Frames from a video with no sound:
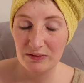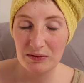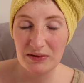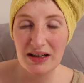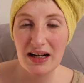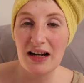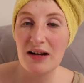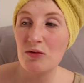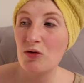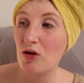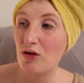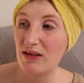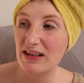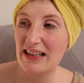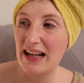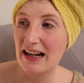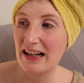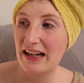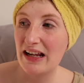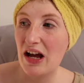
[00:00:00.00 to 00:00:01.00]
We not
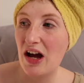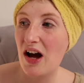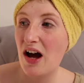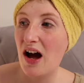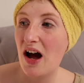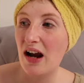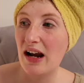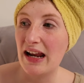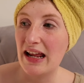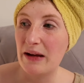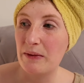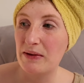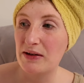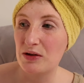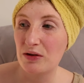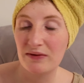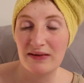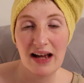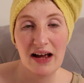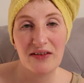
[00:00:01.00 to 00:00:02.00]
exactly early. We
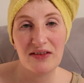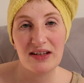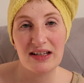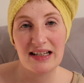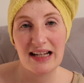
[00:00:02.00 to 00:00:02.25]
sort of left the